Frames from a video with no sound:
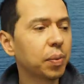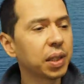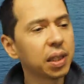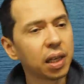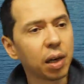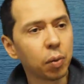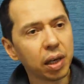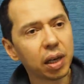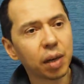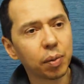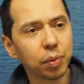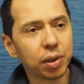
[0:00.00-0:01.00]
and then i wake
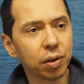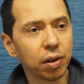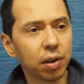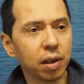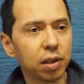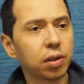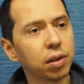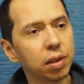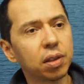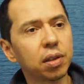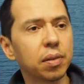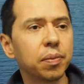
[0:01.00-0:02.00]
up a bit earlier so
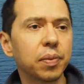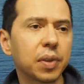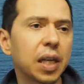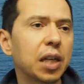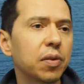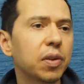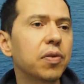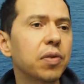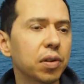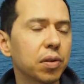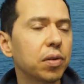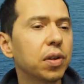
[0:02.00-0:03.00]
it's a kind of
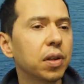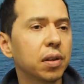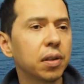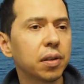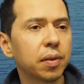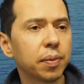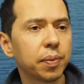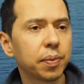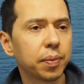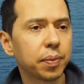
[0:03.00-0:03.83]
different routine you know? yeah